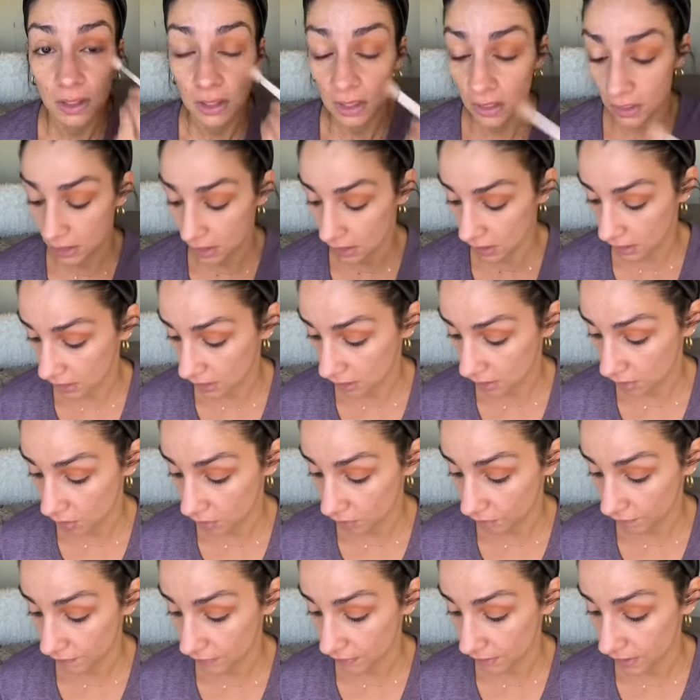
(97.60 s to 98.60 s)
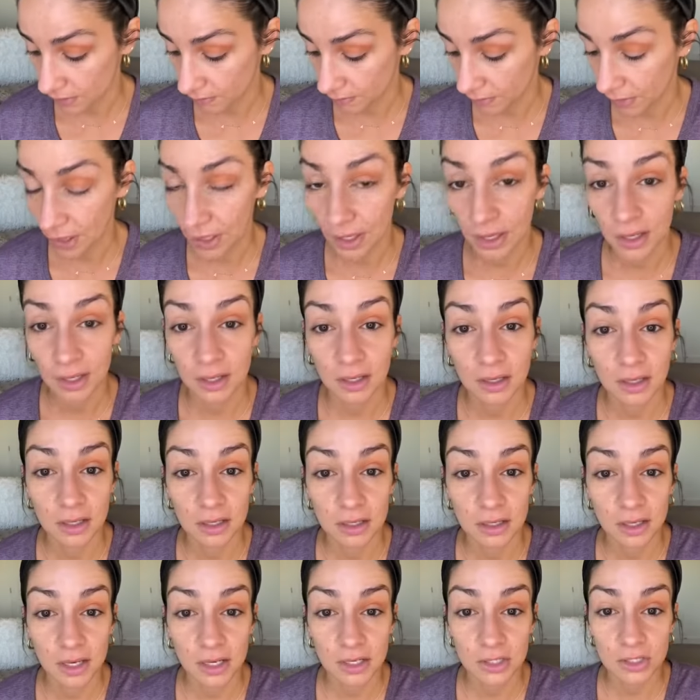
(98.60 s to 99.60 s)
And hopefully my
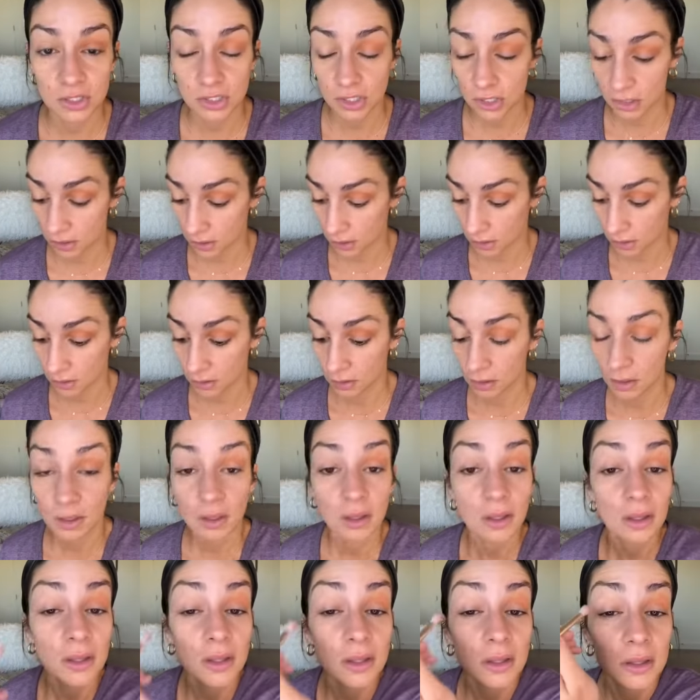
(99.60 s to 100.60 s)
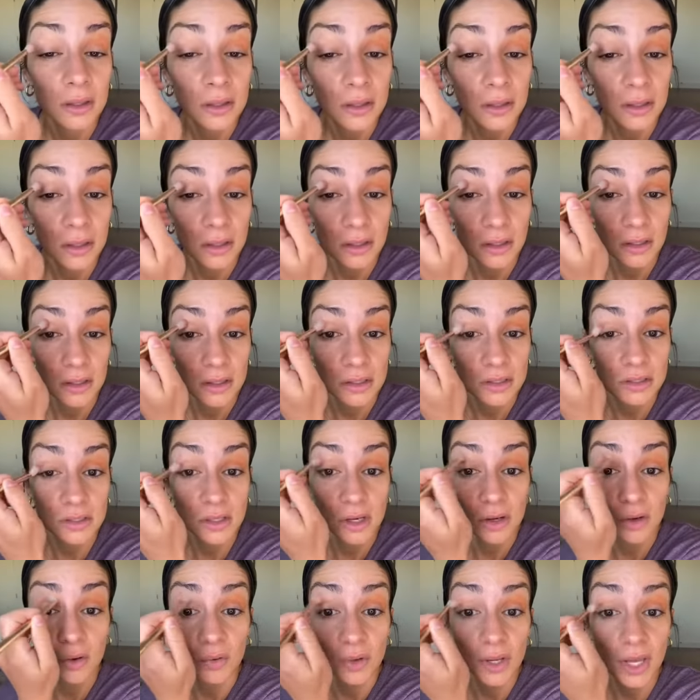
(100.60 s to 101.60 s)
connection
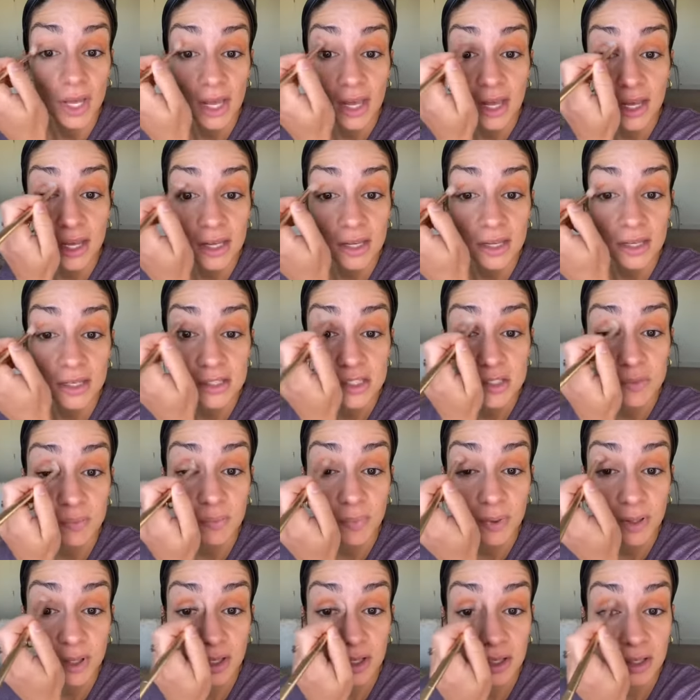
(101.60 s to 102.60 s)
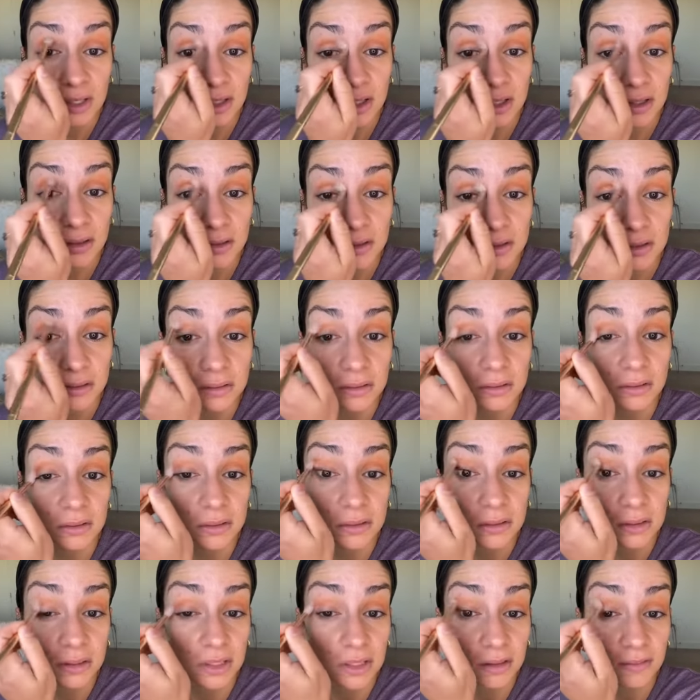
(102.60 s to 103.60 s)
is okay. It's been a
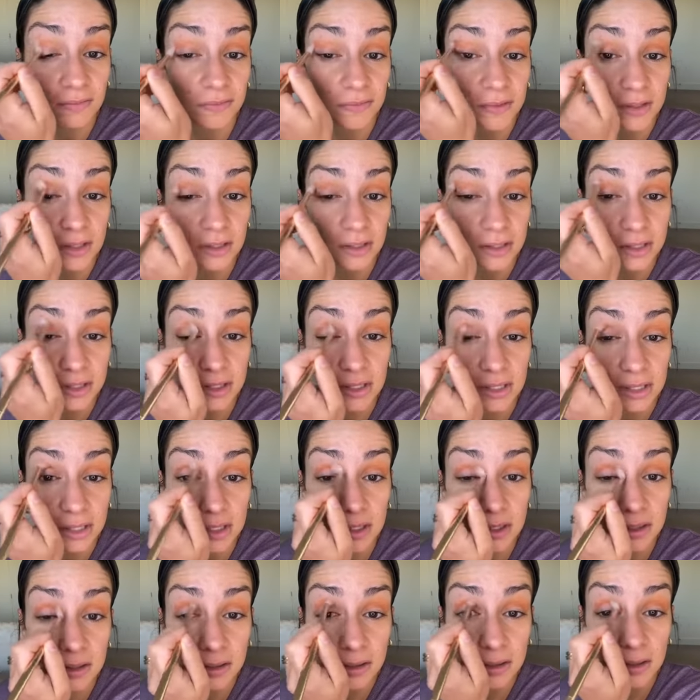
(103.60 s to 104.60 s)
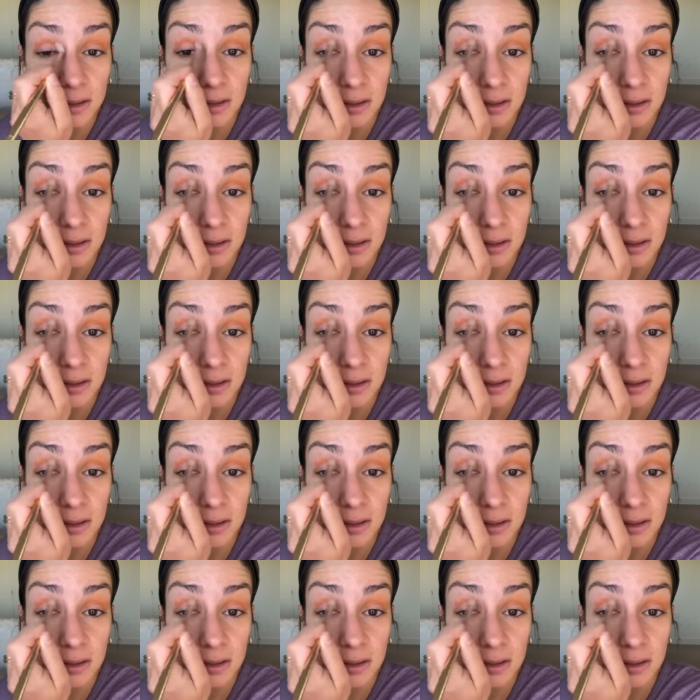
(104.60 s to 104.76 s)
little iffy lately.